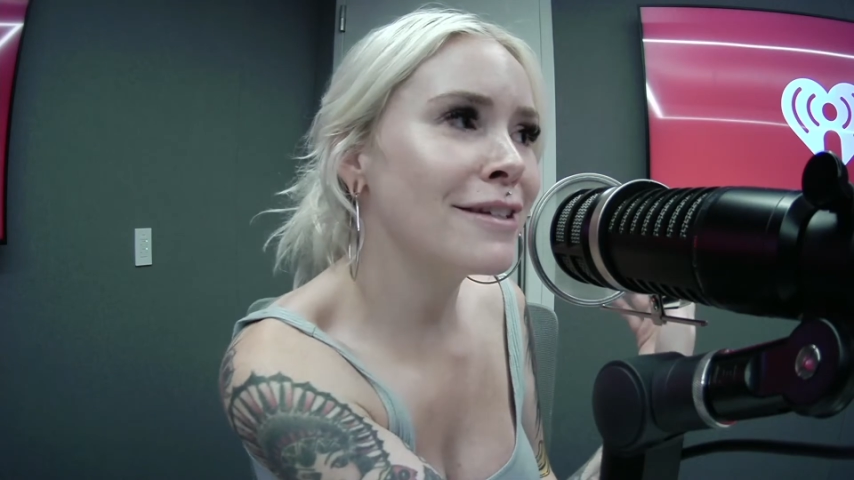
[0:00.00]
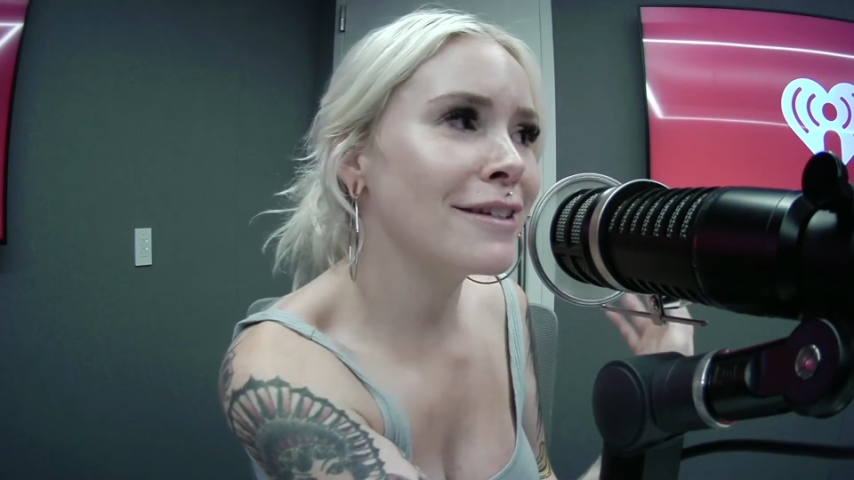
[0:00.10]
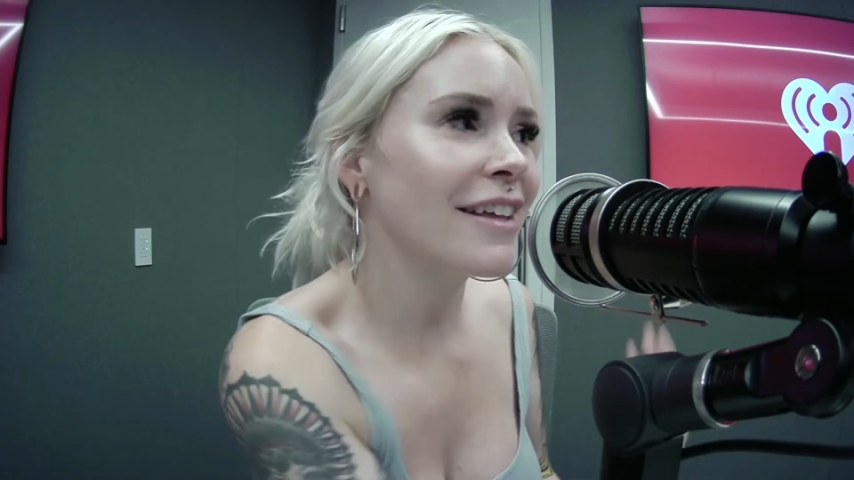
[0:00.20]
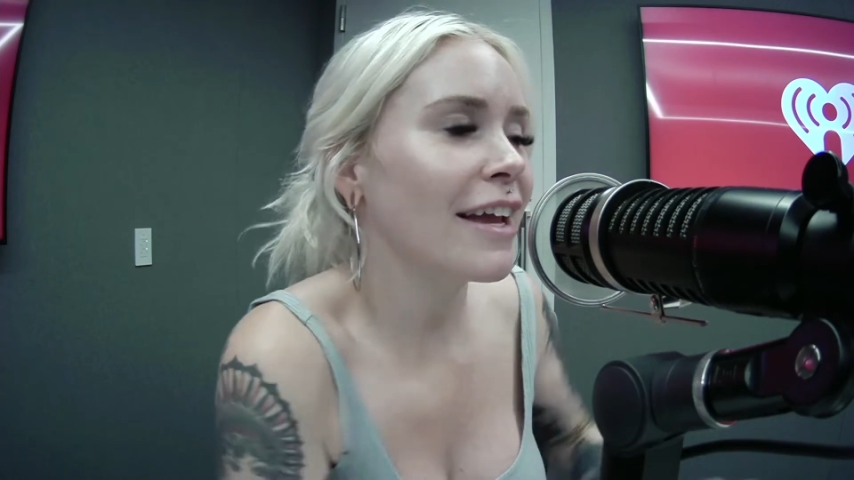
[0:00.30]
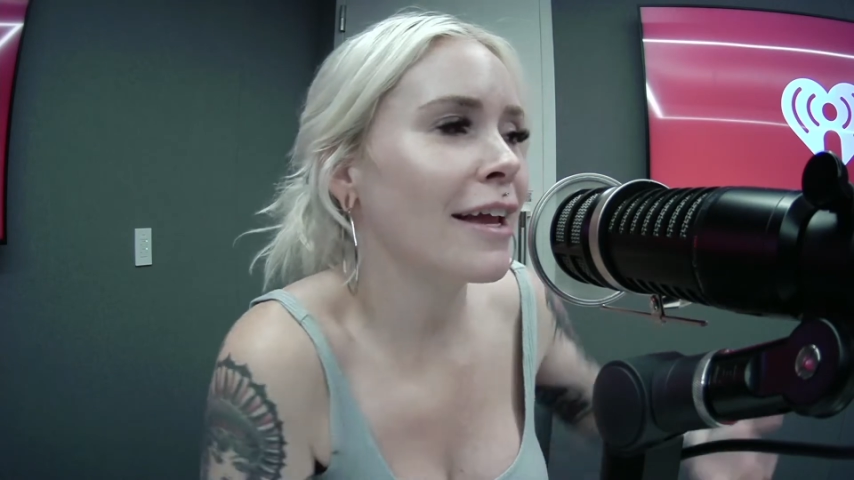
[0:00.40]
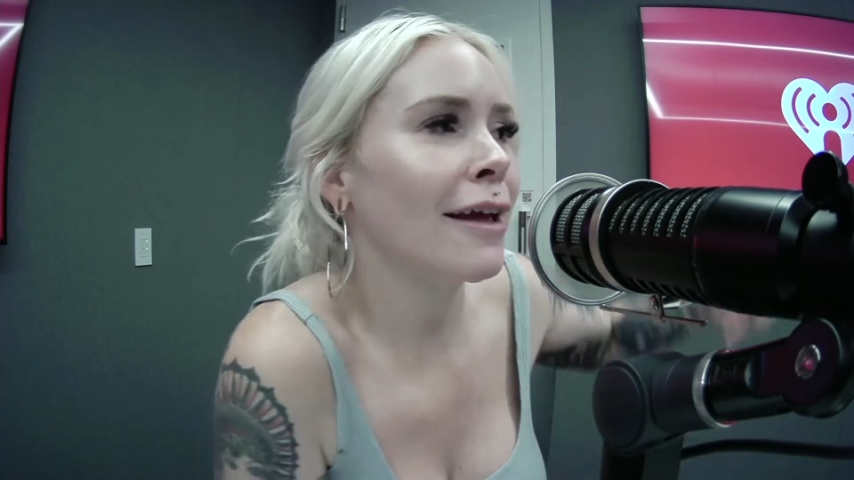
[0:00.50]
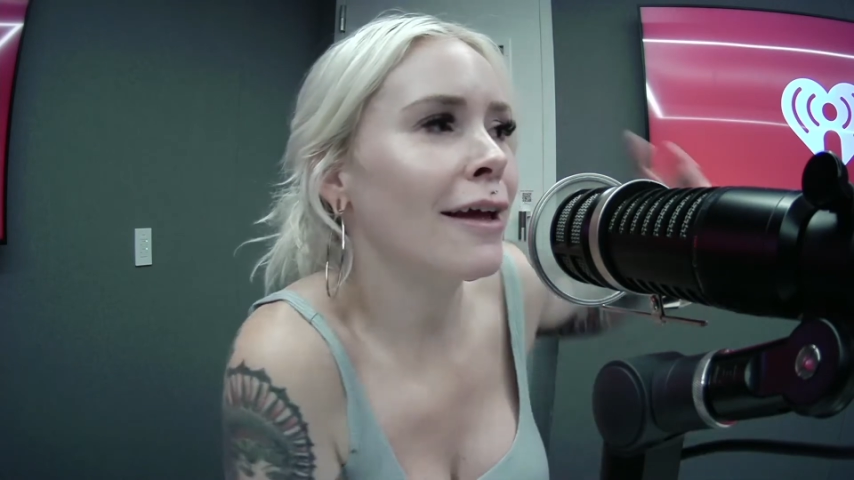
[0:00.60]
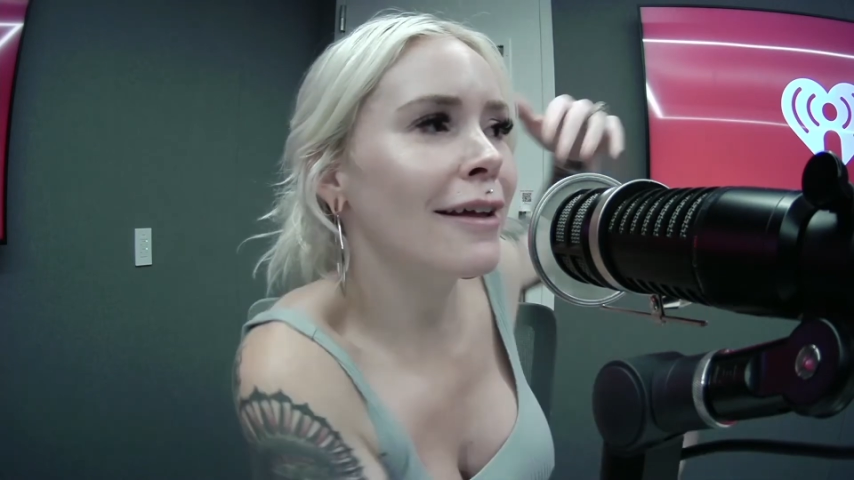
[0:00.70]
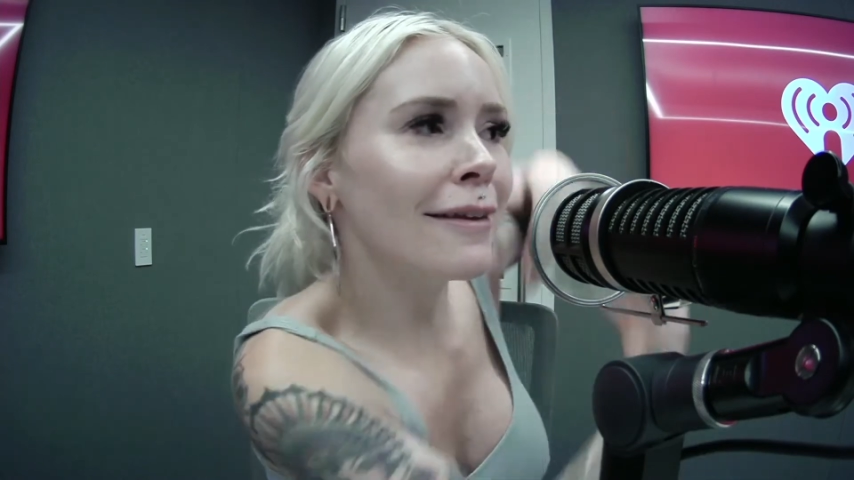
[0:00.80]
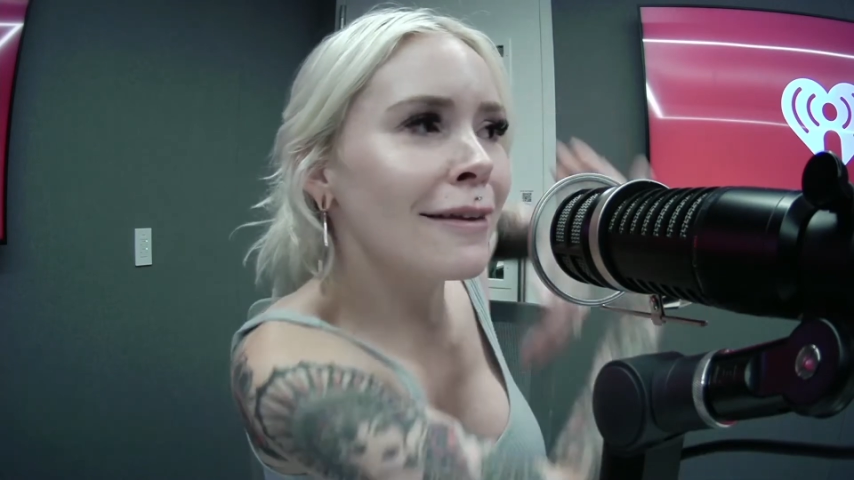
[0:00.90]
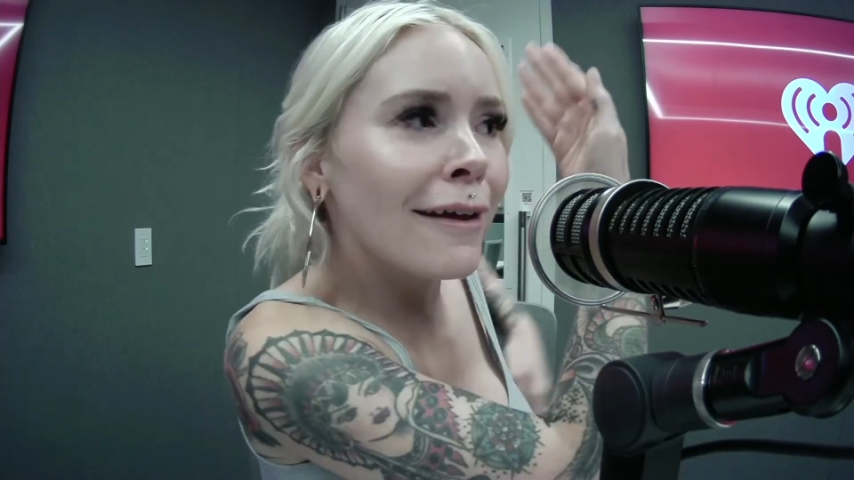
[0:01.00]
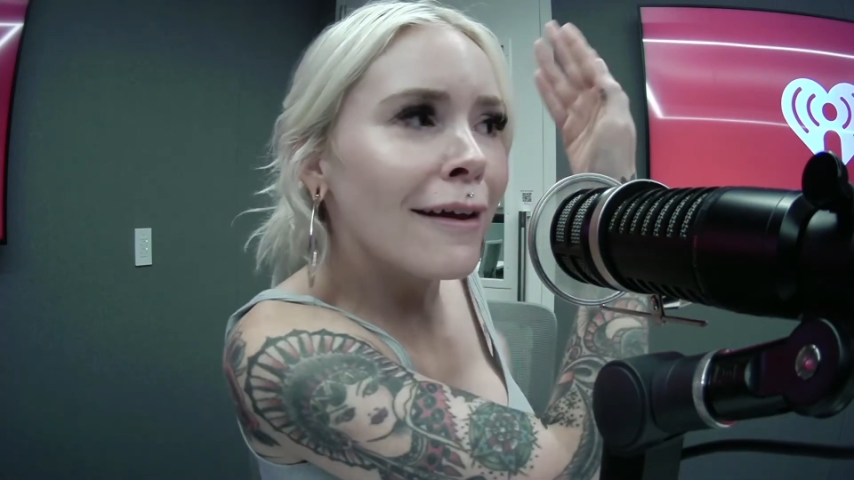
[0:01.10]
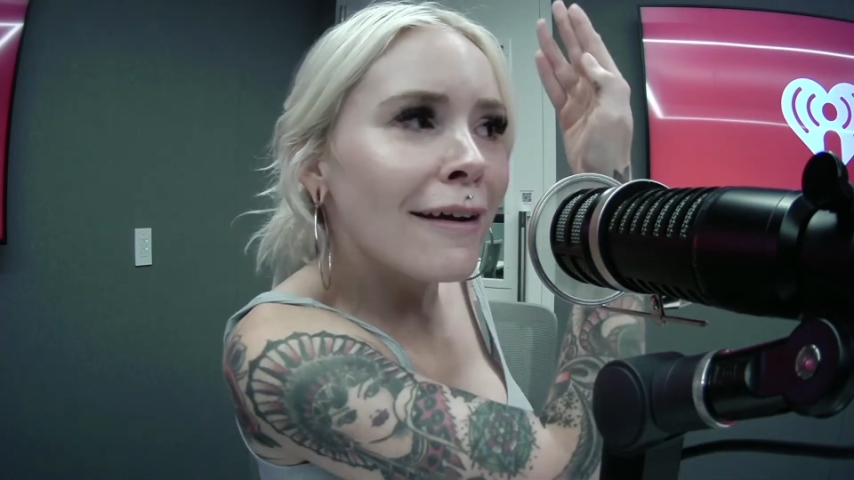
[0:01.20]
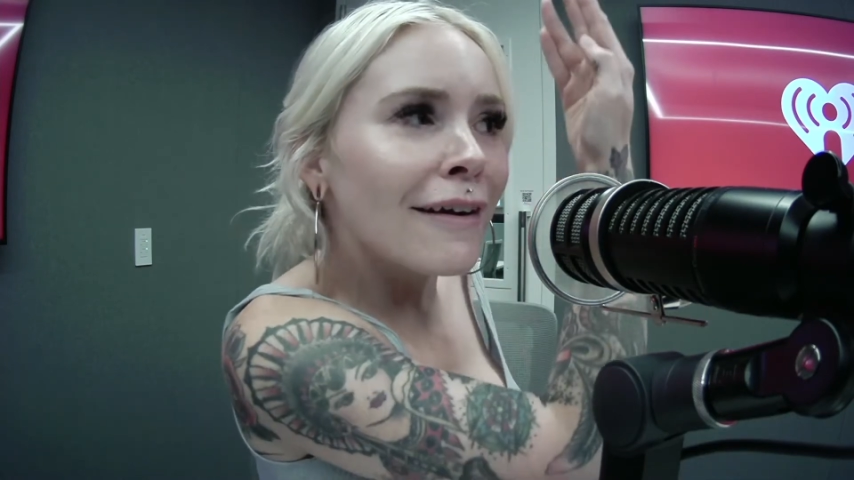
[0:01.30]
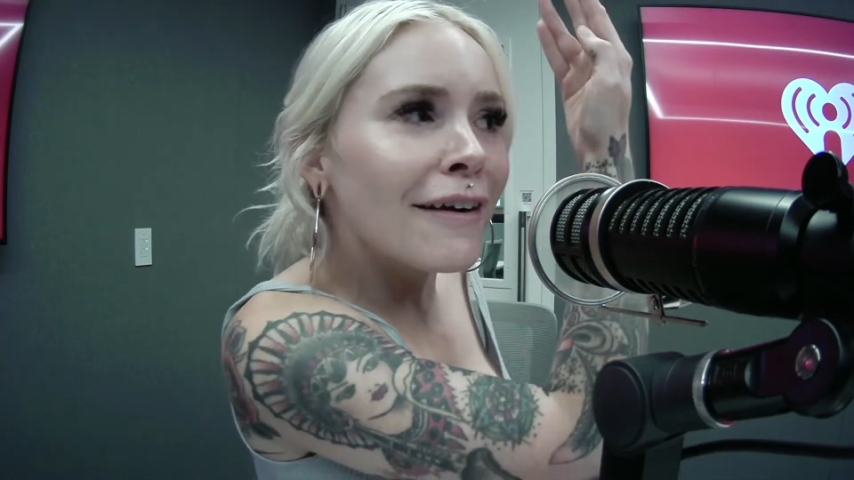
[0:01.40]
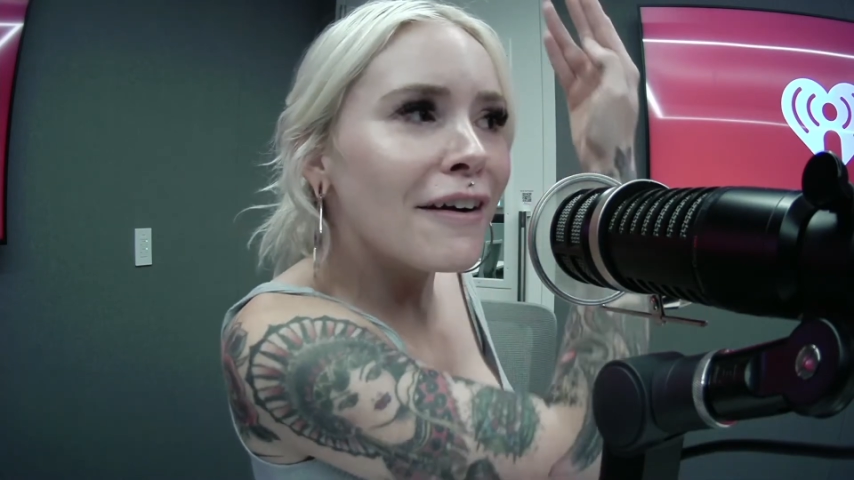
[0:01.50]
like get there.